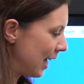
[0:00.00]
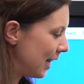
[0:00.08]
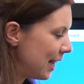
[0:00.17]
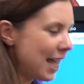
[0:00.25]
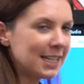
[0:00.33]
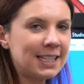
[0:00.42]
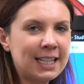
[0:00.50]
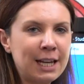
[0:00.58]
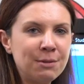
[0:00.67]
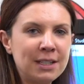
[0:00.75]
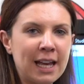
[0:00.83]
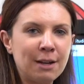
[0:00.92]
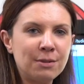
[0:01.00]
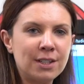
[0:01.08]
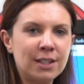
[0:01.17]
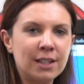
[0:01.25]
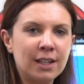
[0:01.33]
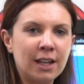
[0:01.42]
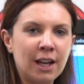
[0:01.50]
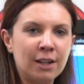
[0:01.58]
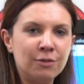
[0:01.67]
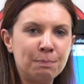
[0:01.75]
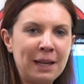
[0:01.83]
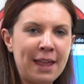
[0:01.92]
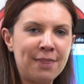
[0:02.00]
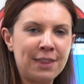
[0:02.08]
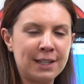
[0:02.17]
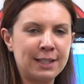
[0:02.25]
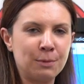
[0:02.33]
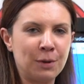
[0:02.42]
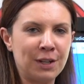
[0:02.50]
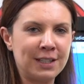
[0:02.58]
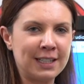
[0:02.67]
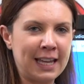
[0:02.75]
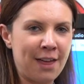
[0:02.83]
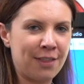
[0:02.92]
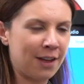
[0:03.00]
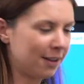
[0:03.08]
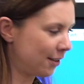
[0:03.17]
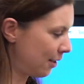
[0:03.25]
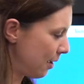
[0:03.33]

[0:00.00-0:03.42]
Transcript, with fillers: Let's sound out and blend this word together.